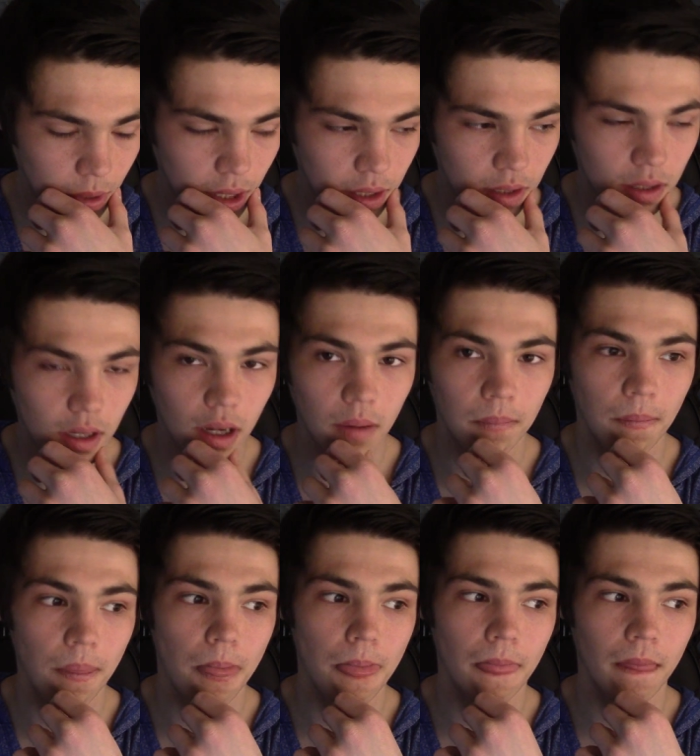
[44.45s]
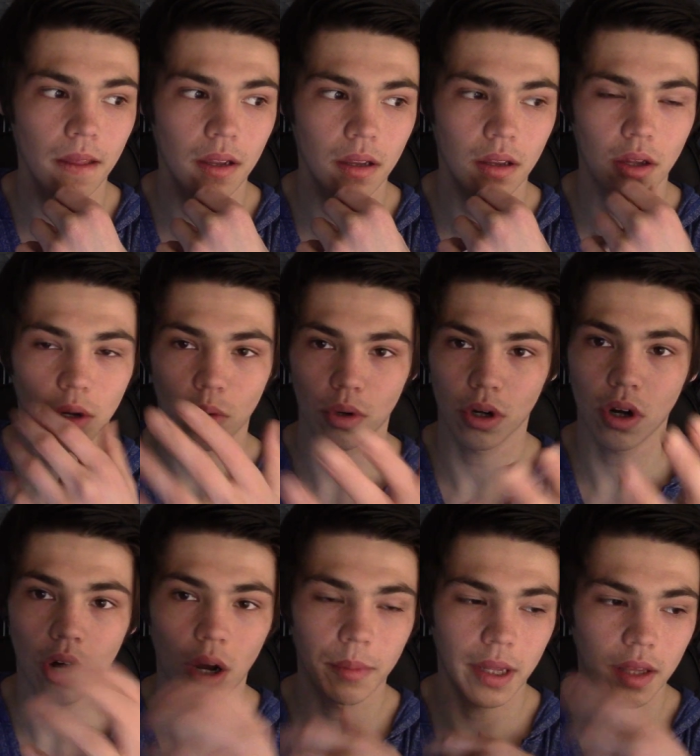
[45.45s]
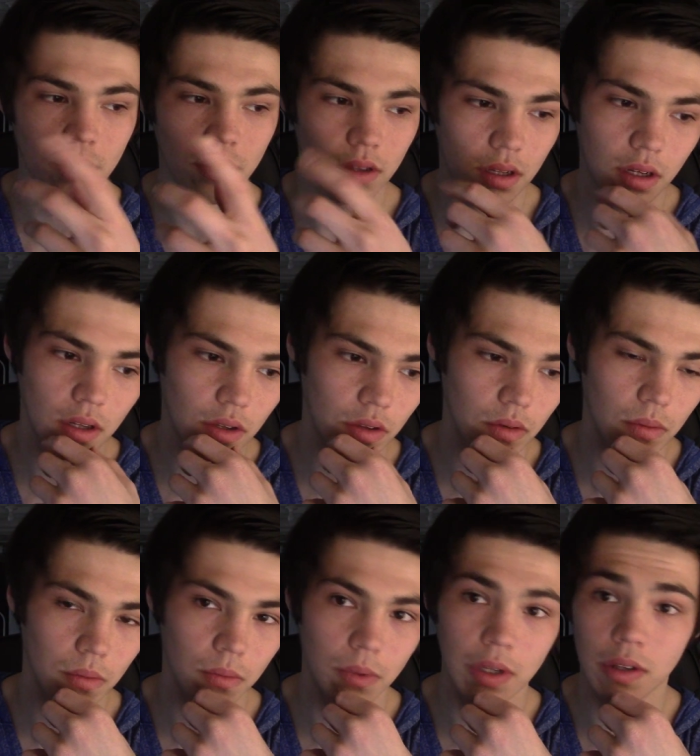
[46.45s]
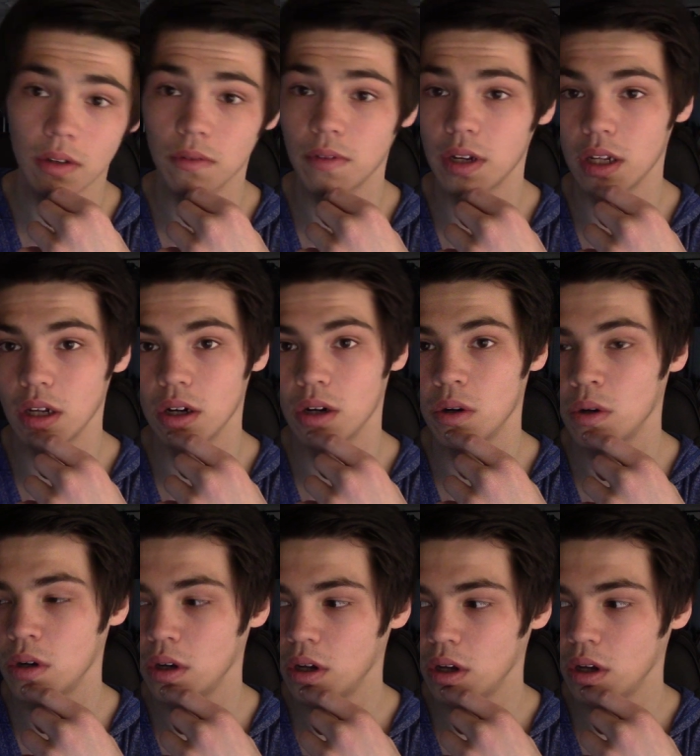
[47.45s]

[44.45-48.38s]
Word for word: But um, there were comments in his recent video